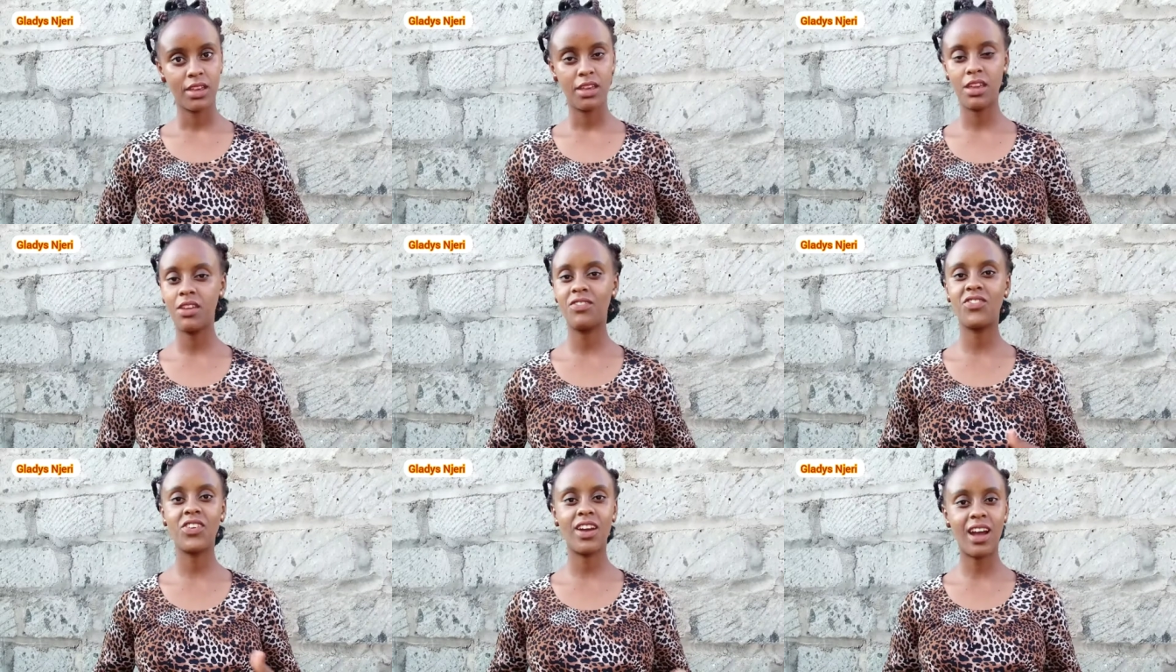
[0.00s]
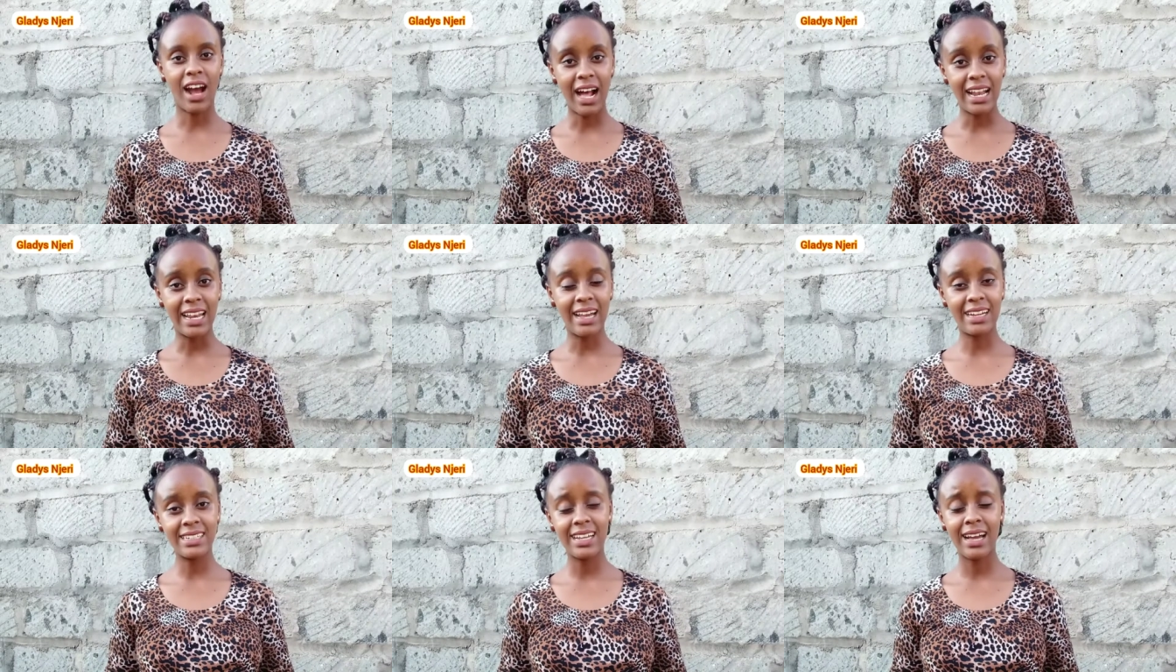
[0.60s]
If
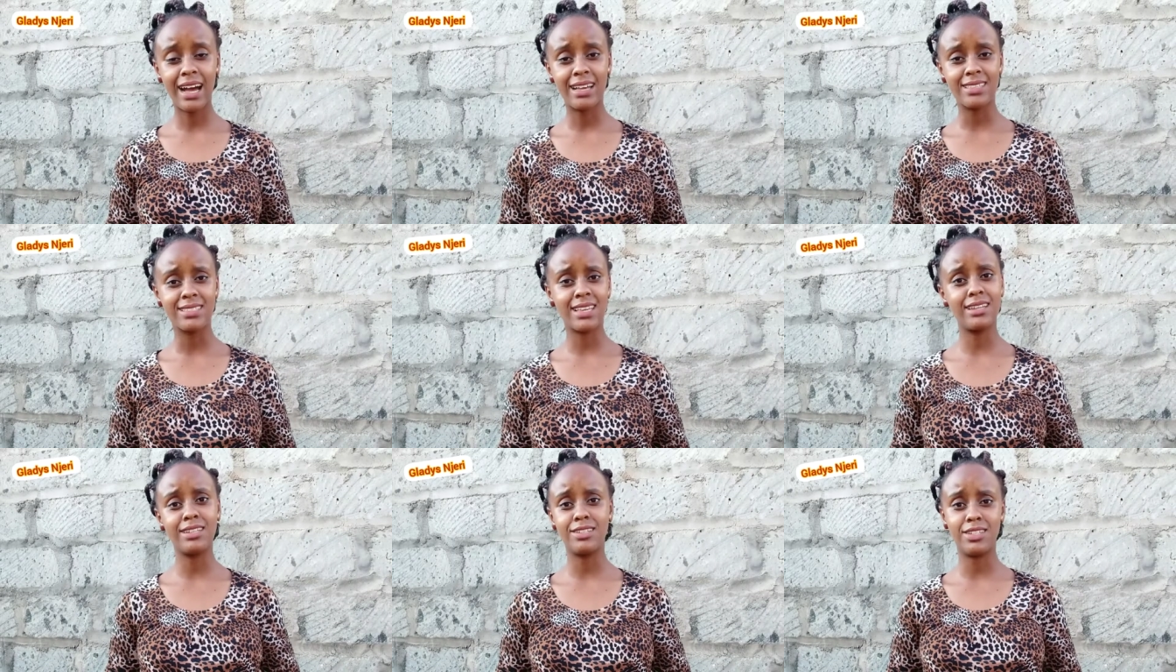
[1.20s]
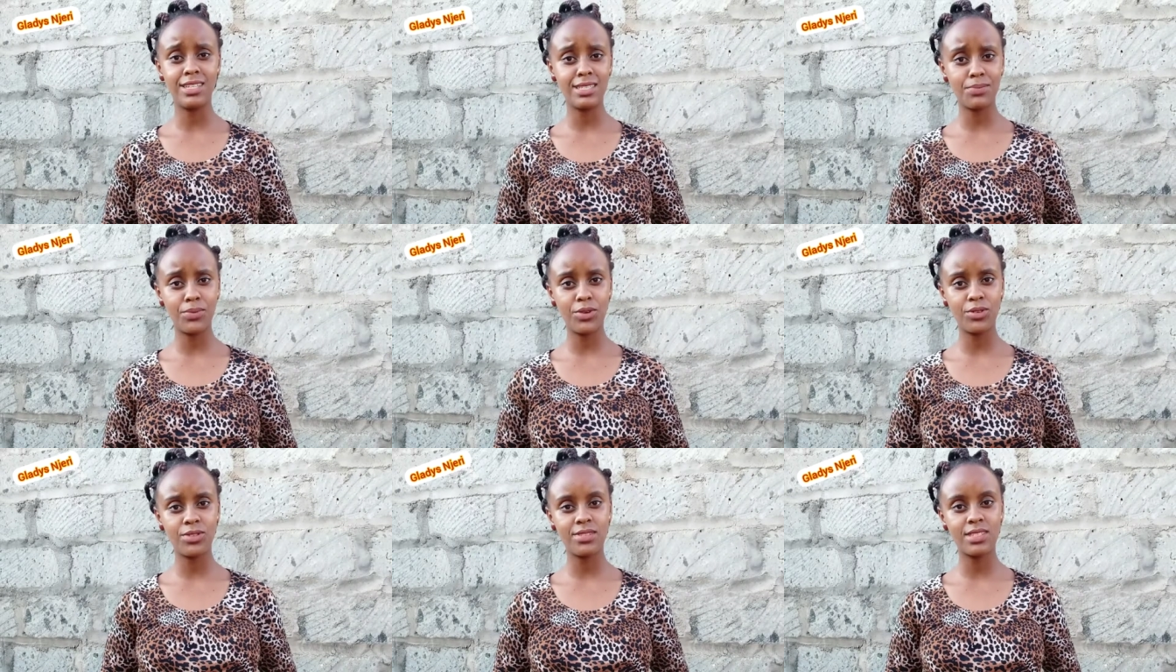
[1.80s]
land has any
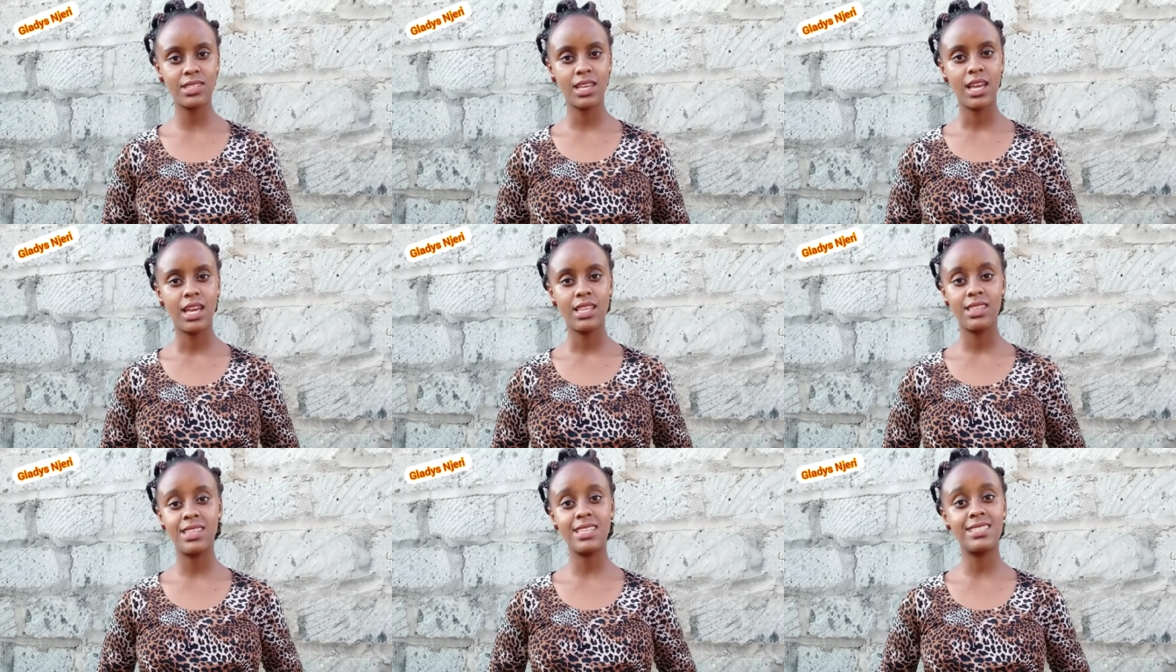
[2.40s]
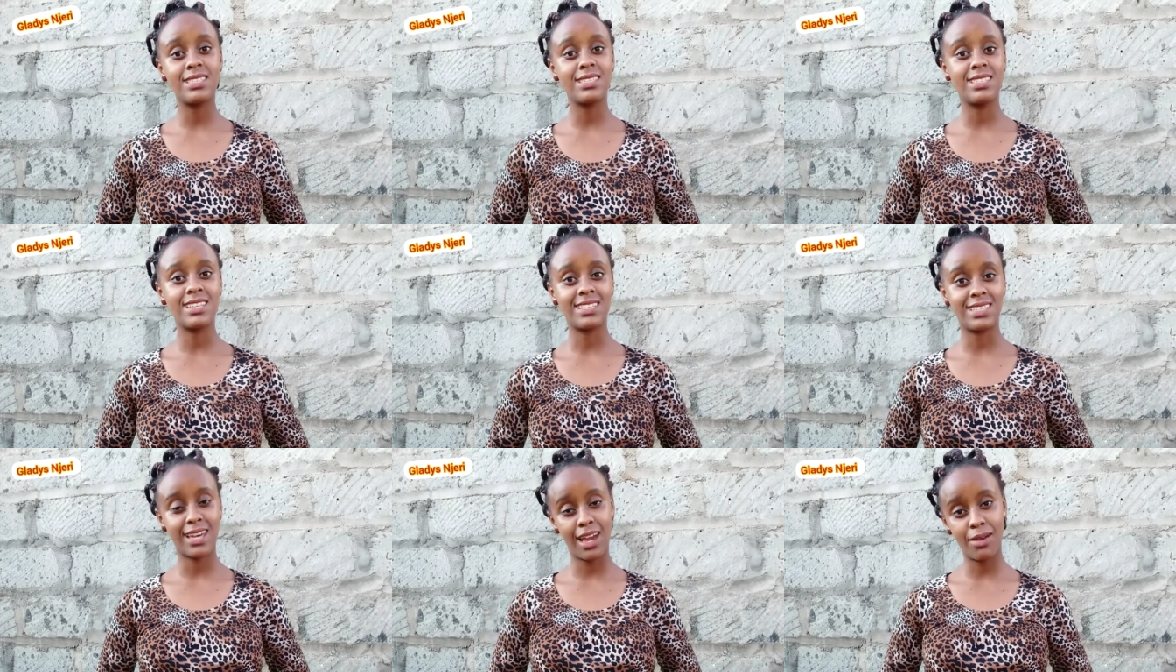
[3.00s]
disputes, this is the
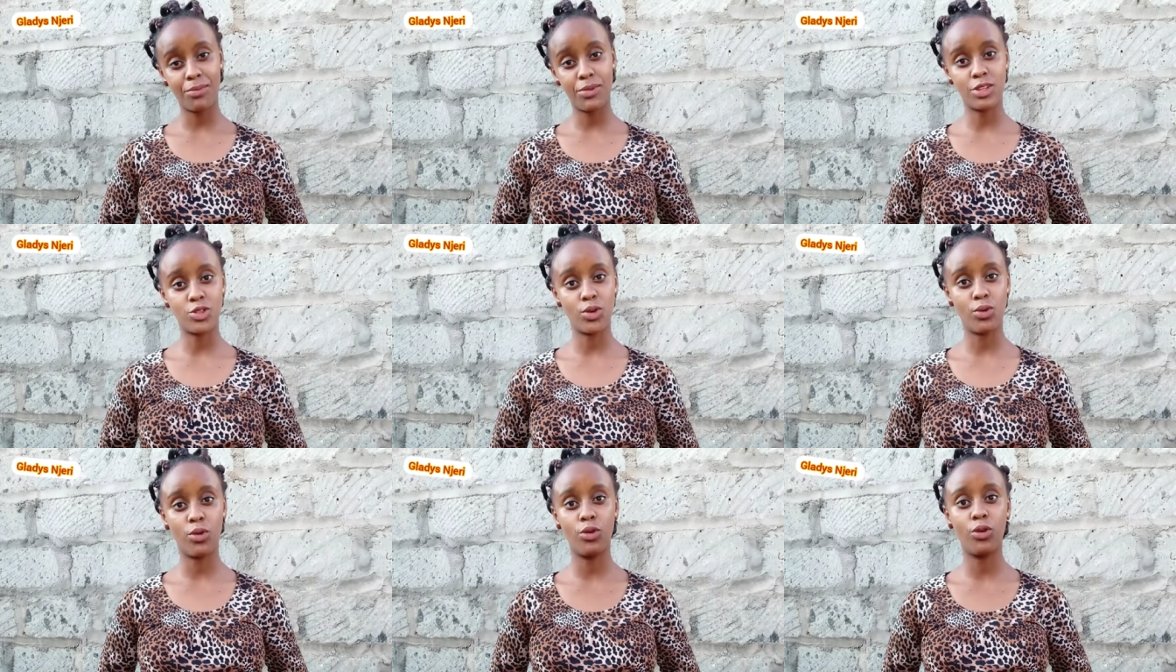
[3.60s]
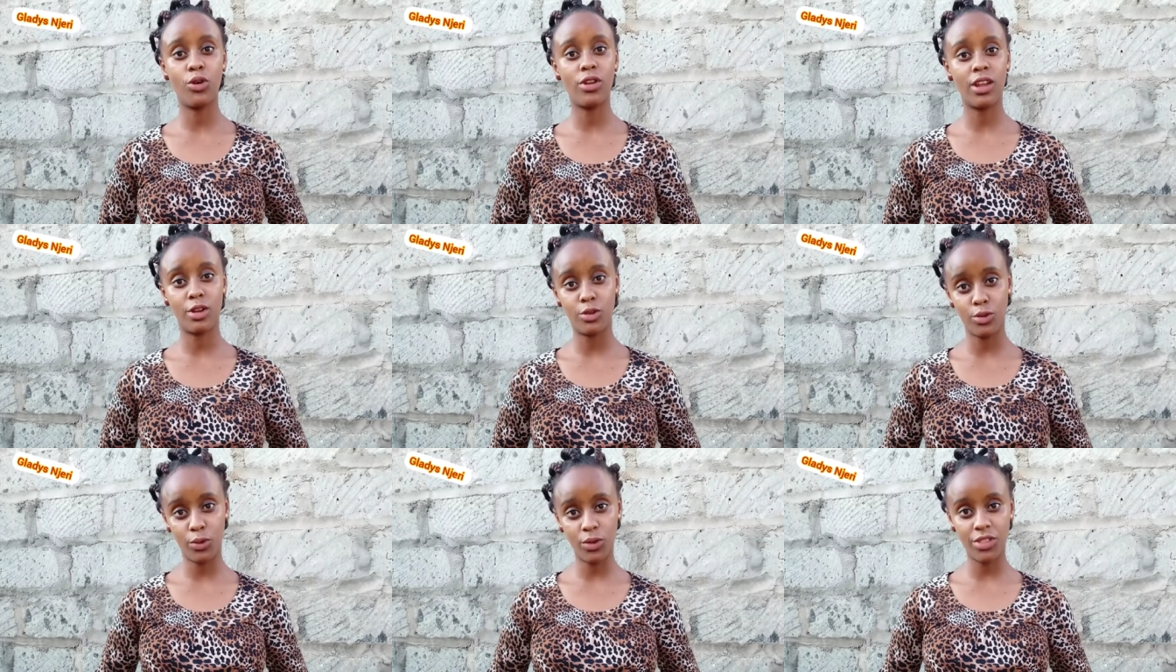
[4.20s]
time that you're gonna
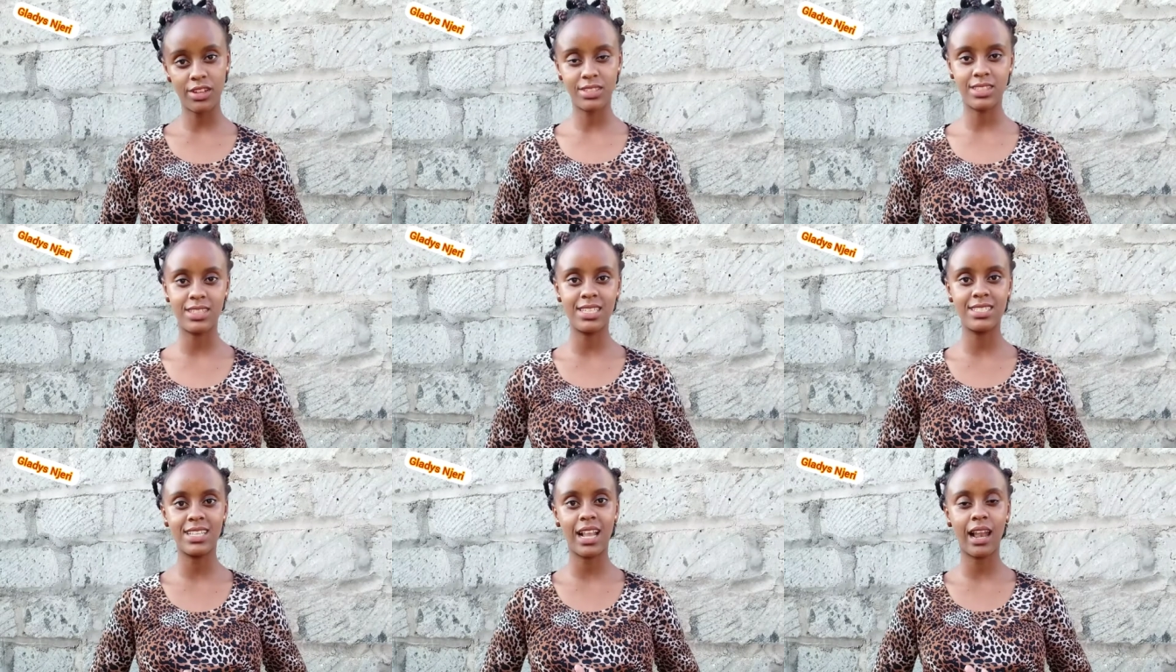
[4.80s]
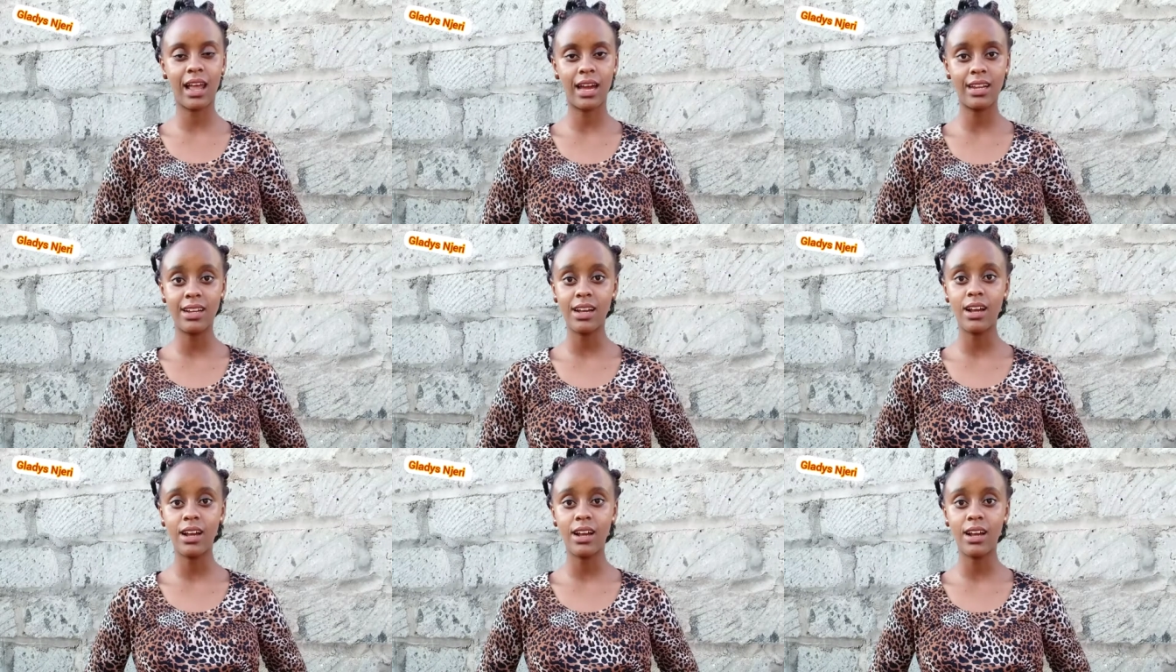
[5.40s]
know that this land